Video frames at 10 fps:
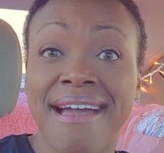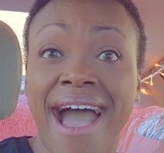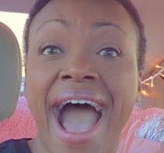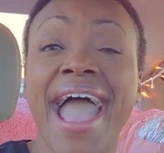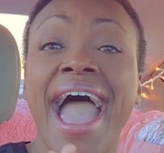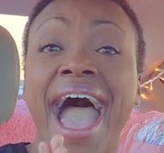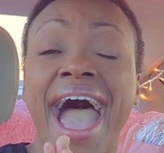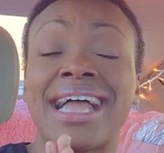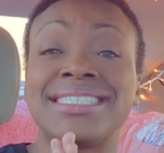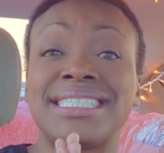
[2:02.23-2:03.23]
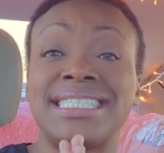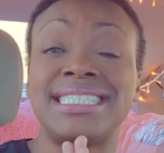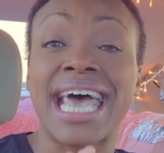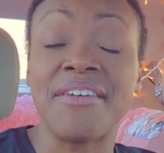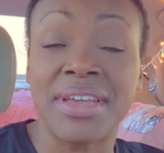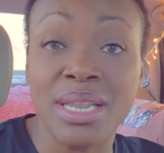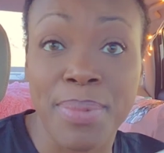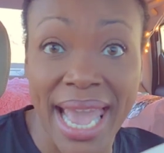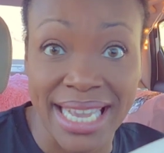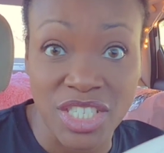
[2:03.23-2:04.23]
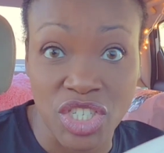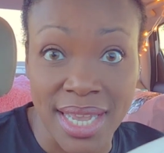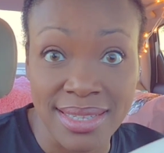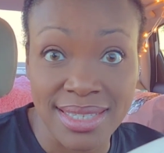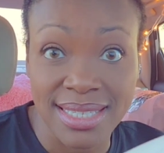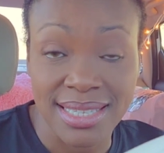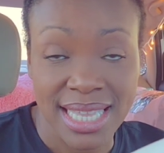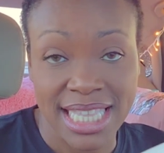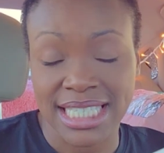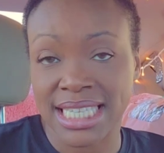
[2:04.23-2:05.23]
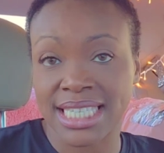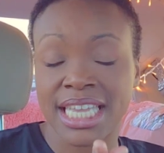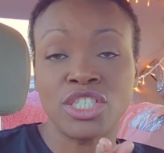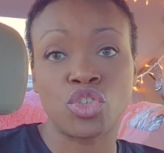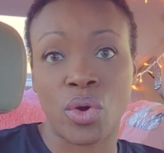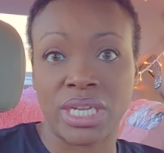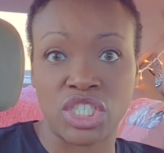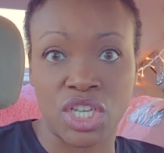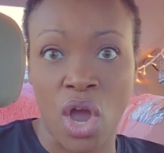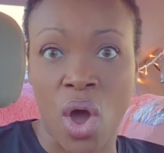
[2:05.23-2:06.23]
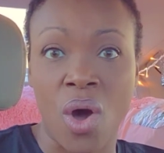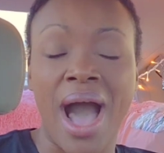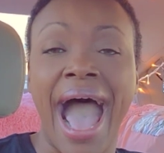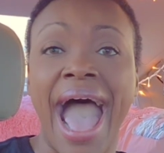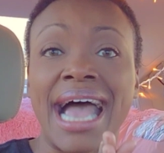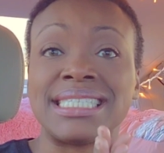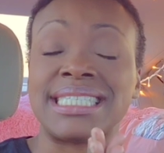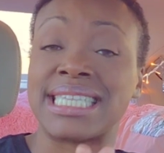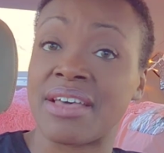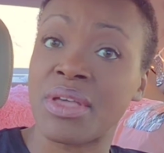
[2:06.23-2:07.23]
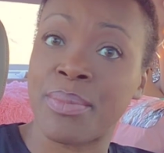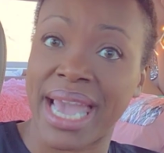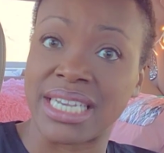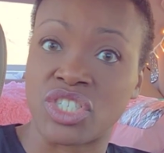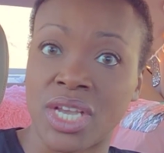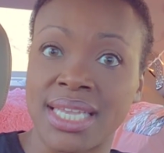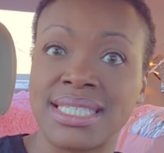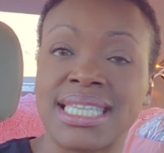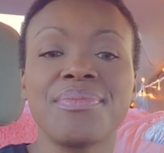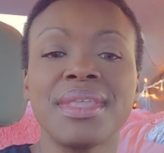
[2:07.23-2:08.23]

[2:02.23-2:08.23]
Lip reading: I had 7 patients. This is in Georgia, y'all. I had 7 patients.